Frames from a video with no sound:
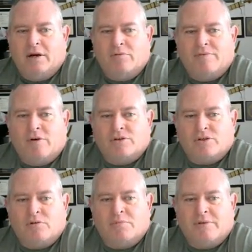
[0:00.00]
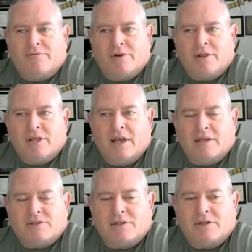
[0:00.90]
We've also been for the
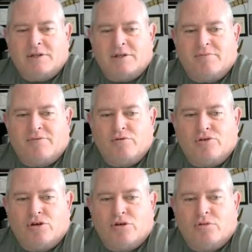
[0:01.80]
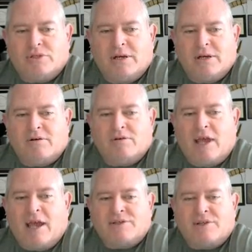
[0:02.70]
last few terms now,
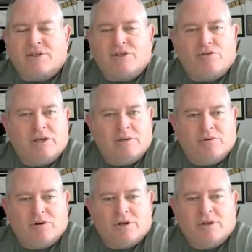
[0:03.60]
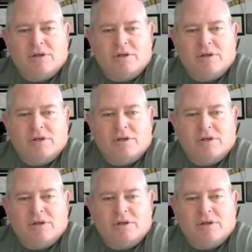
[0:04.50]
accessing your ebook